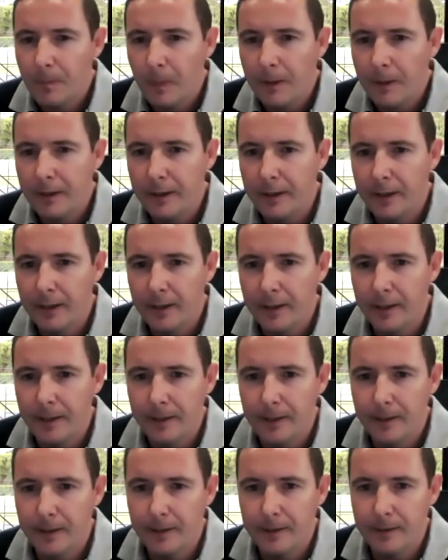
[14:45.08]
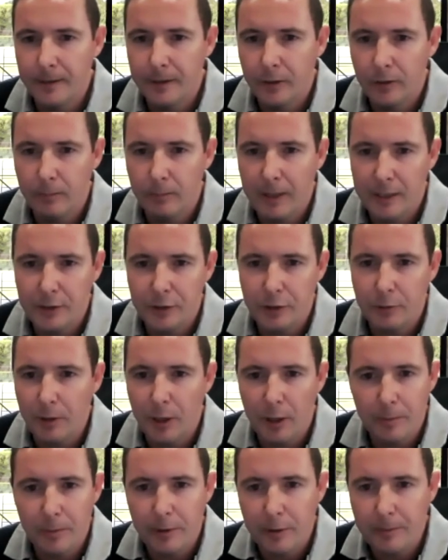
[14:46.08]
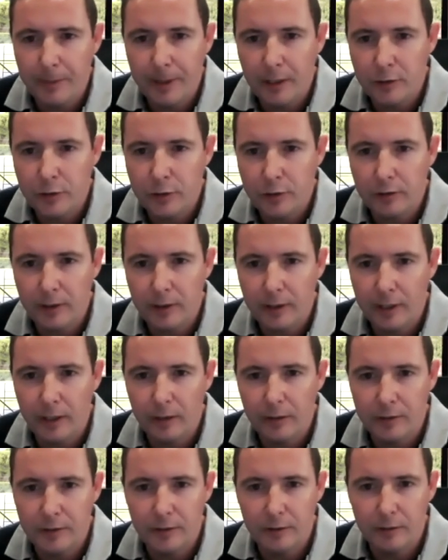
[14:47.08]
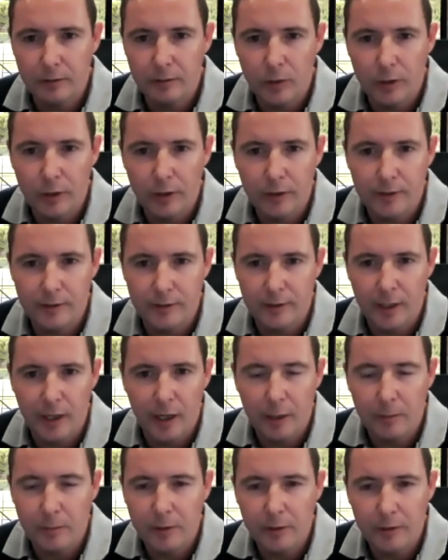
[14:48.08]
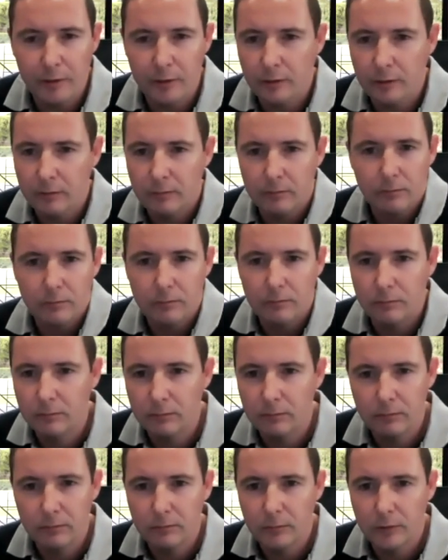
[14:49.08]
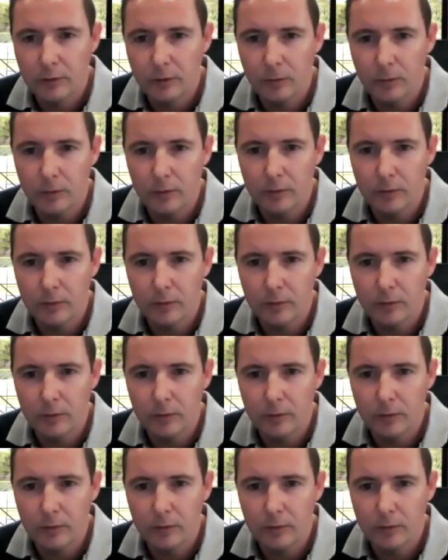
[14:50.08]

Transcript: uh, you know master property manager on how does it work is it a hybrid or, or